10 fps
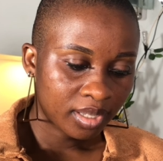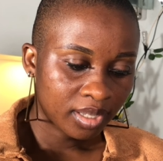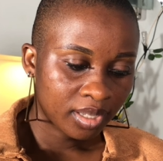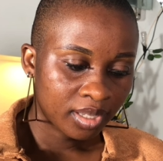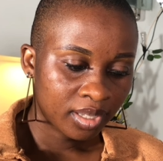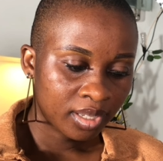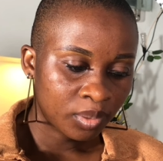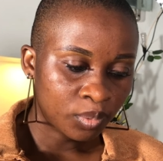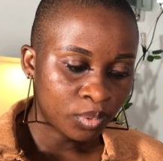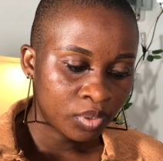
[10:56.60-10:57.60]

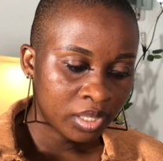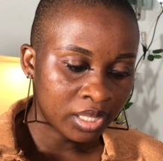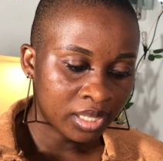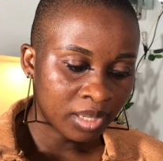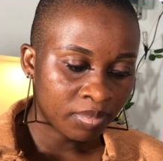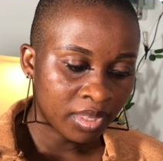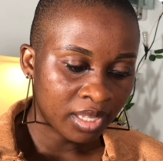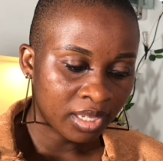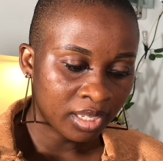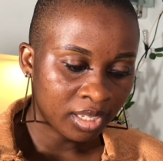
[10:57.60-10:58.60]
And we'll do the same
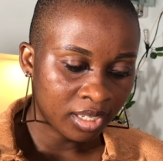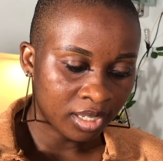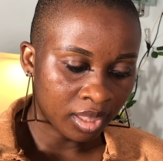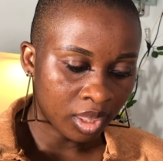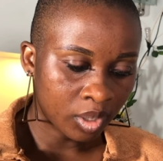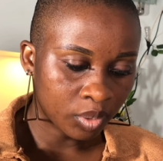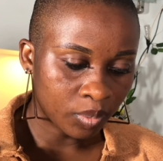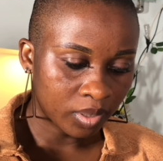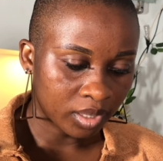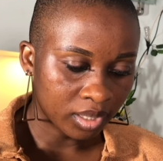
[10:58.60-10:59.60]
thing in the third
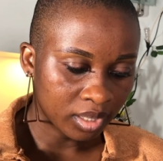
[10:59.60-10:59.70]
one.